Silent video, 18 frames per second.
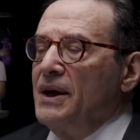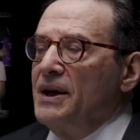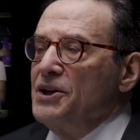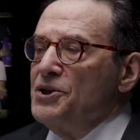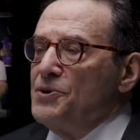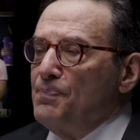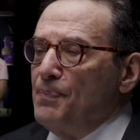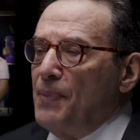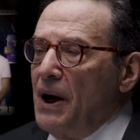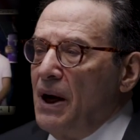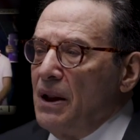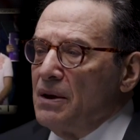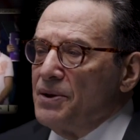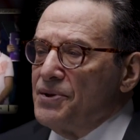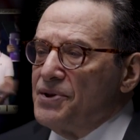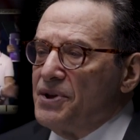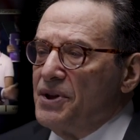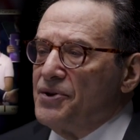His
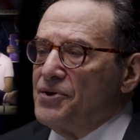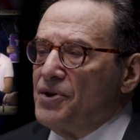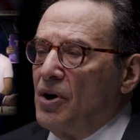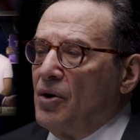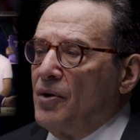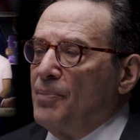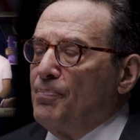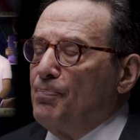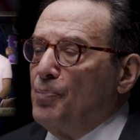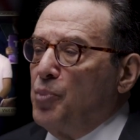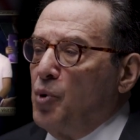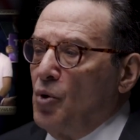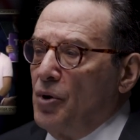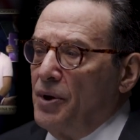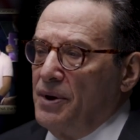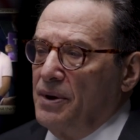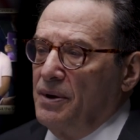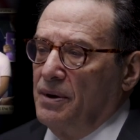policies are
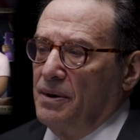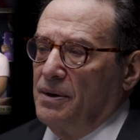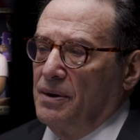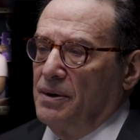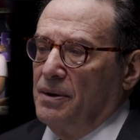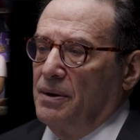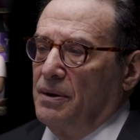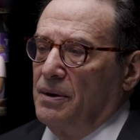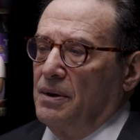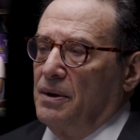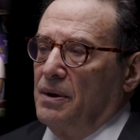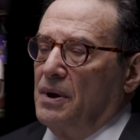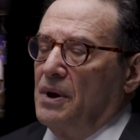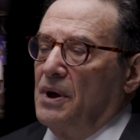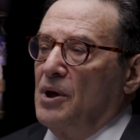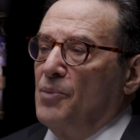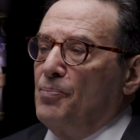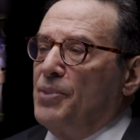important,
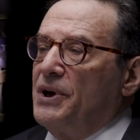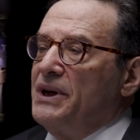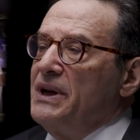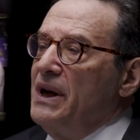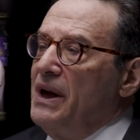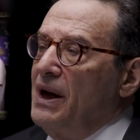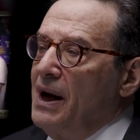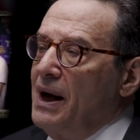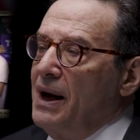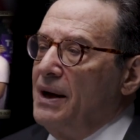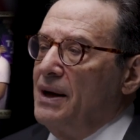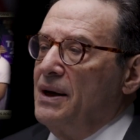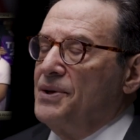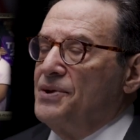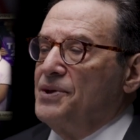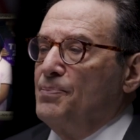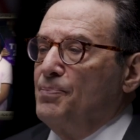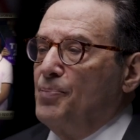but not
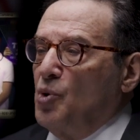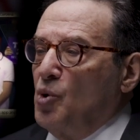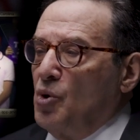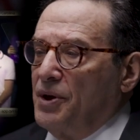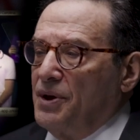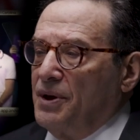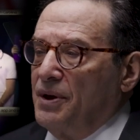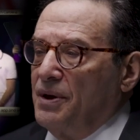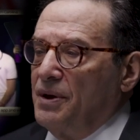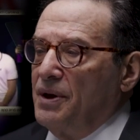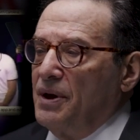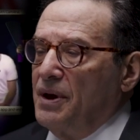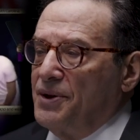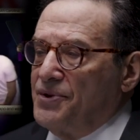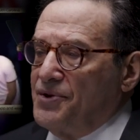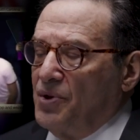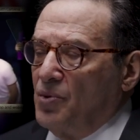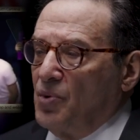as important
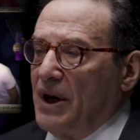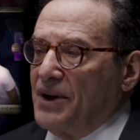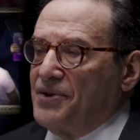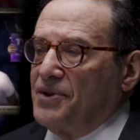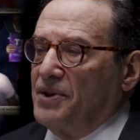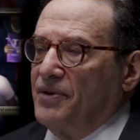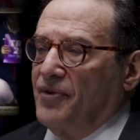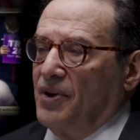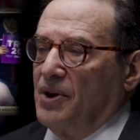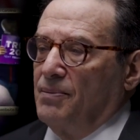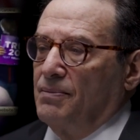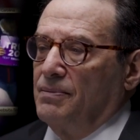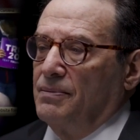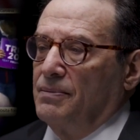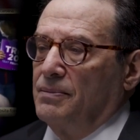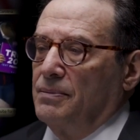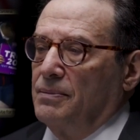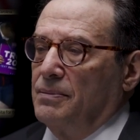as the rest of him.
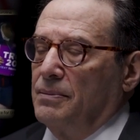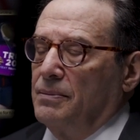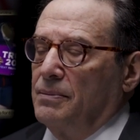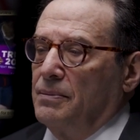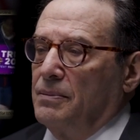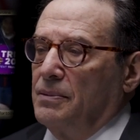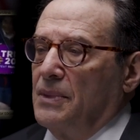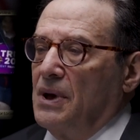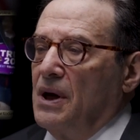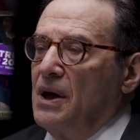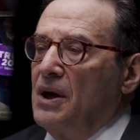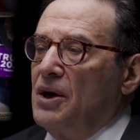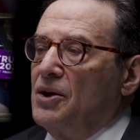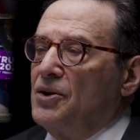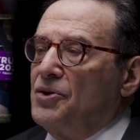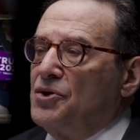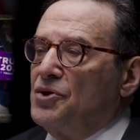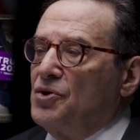
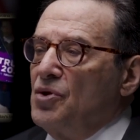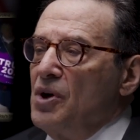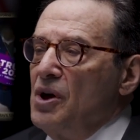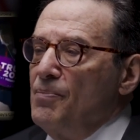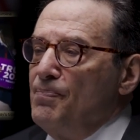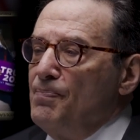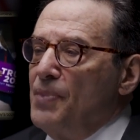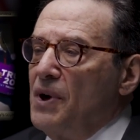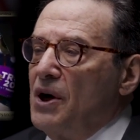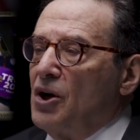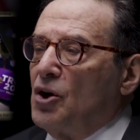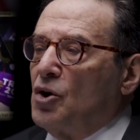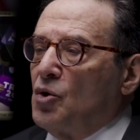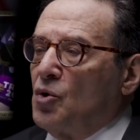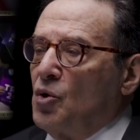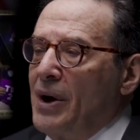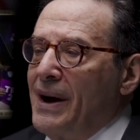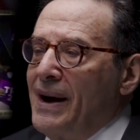Trump
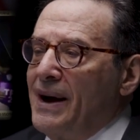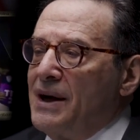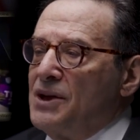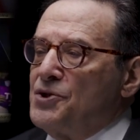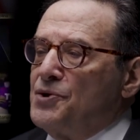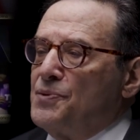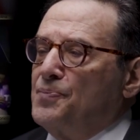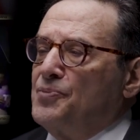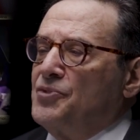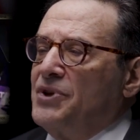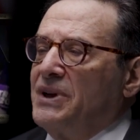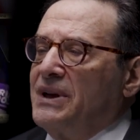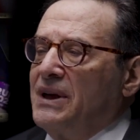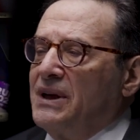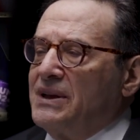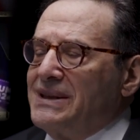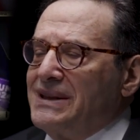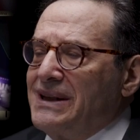grasps
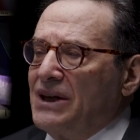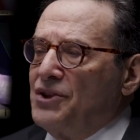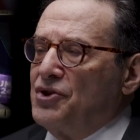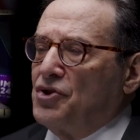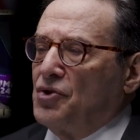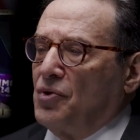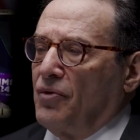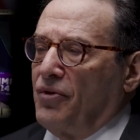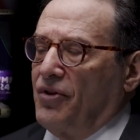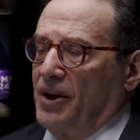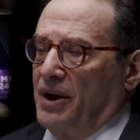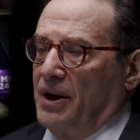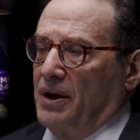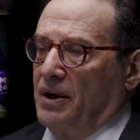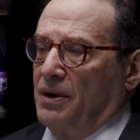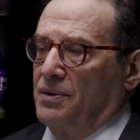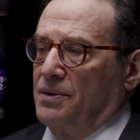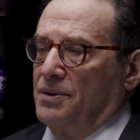the essential
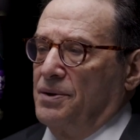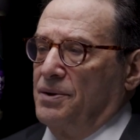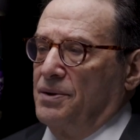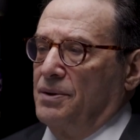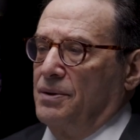things.